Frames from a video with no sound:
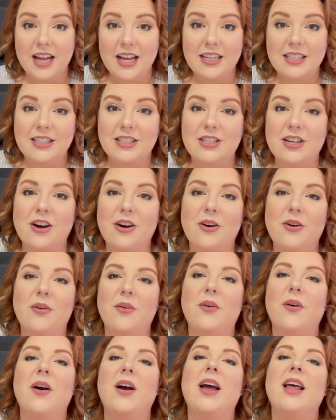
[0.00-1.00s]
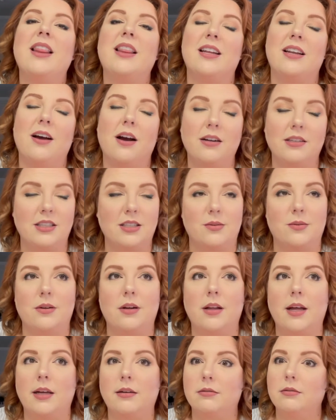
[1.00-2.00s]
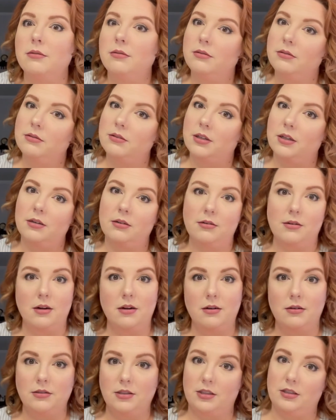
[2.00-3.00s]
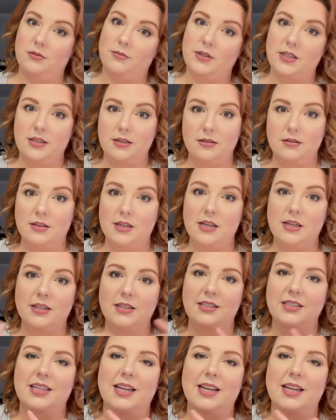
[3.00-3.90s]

So the doctors were like, ooh, I don't know, should we do this?